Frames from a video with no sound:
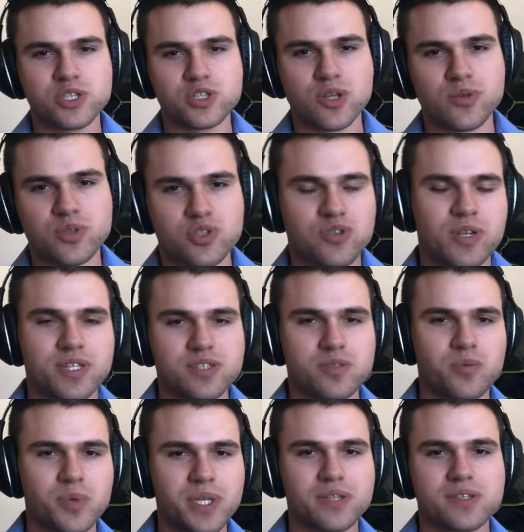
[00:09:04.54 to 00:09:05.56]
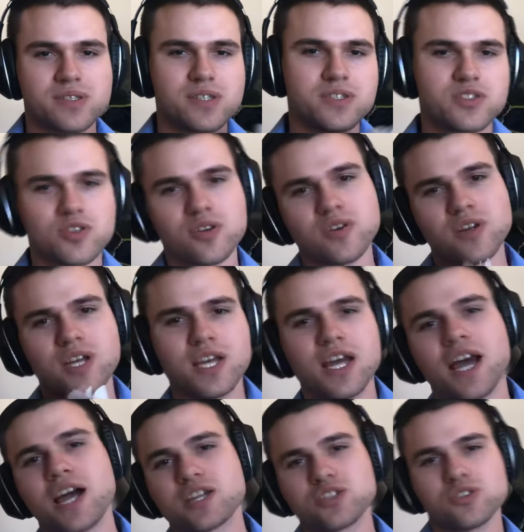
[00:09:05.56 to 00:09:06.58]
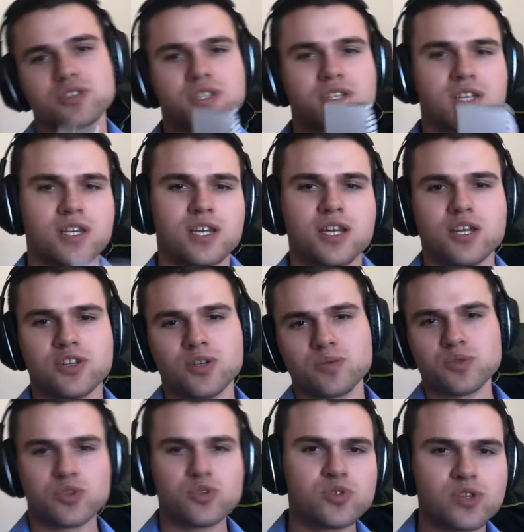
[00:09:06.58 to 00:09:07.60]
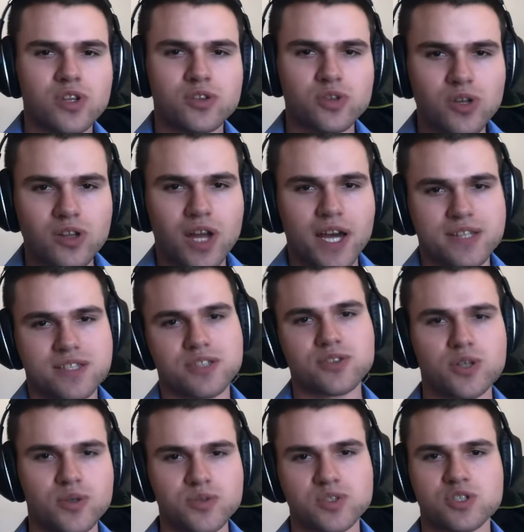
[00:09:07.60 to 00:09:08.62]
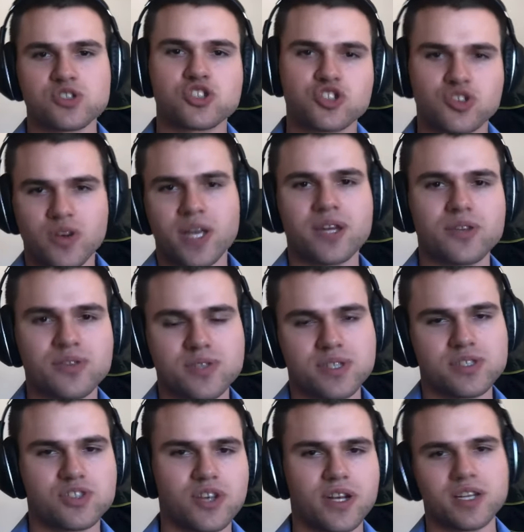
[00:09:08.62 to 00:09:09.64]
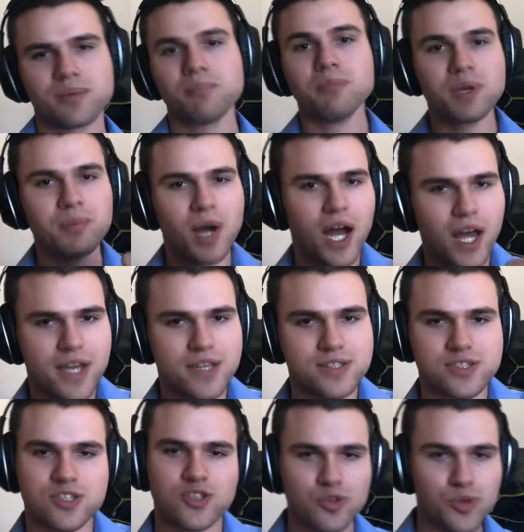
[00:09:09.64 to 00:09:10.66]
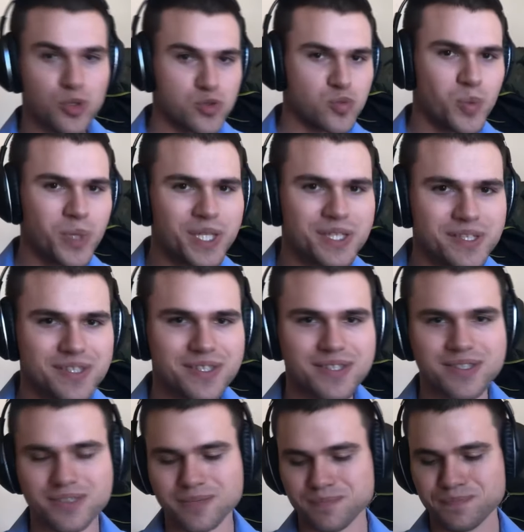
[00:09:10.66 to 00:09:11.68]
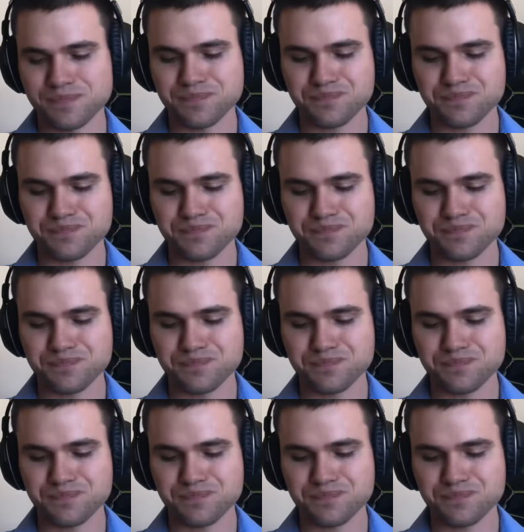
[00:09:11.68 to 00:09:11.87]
each other's strengths and weaknesses, and you're actually utilizing those strengths and trying to minimize those weaknesses.